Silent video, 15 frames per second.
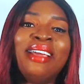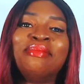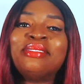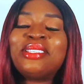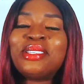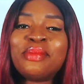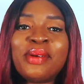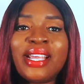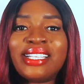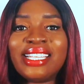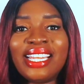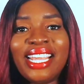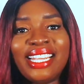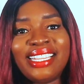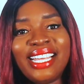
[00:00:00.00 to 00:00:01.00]
I am super
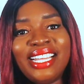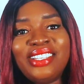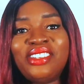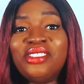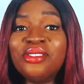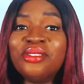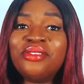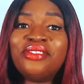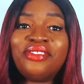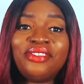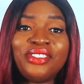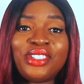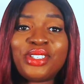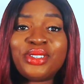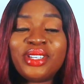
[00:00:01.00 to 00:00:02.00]
excited that you
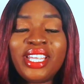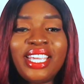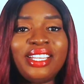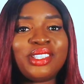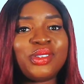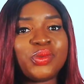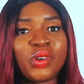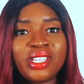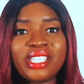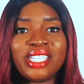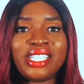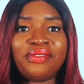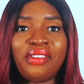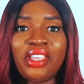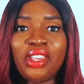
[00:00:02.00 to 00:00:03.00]
tune in to watch
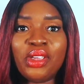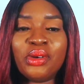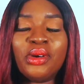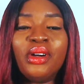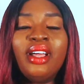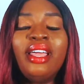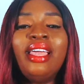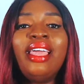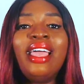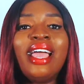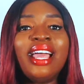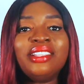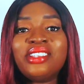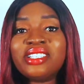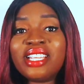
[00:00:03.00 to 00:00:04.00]
this video.
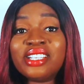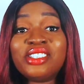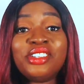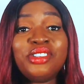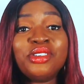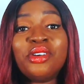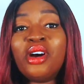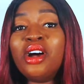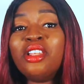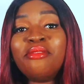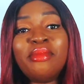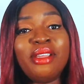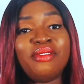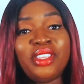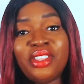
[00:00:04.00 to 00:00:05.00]
And just as you know, all
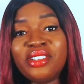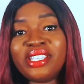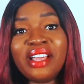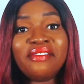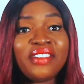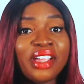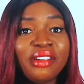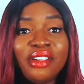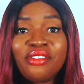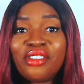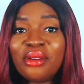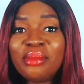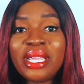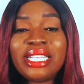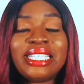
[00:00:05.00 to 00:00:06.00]
of my videos are very
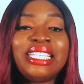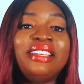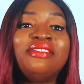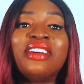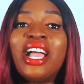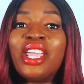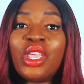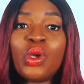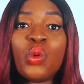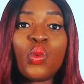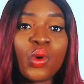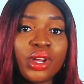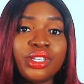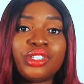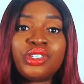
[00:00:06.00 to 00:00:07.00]
informative and you
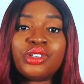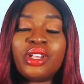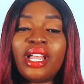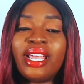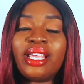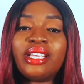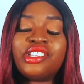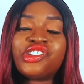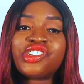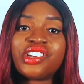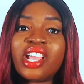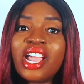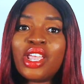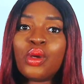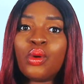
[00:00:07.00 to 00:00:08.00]
want to like
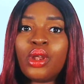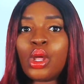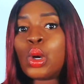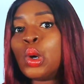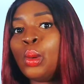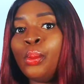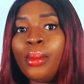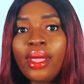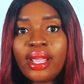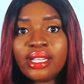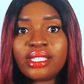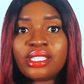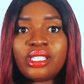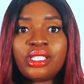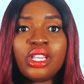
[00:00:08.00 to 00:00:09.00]
share, you want to
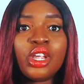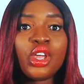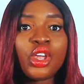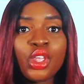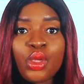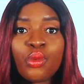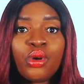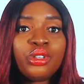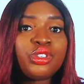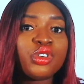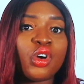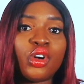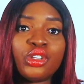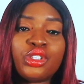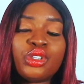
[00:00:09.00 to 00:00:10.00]
comment, you want
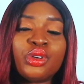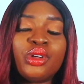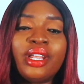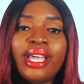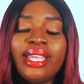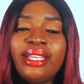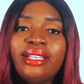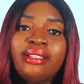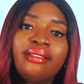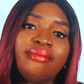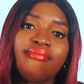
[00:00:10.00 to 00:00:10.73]
to also like,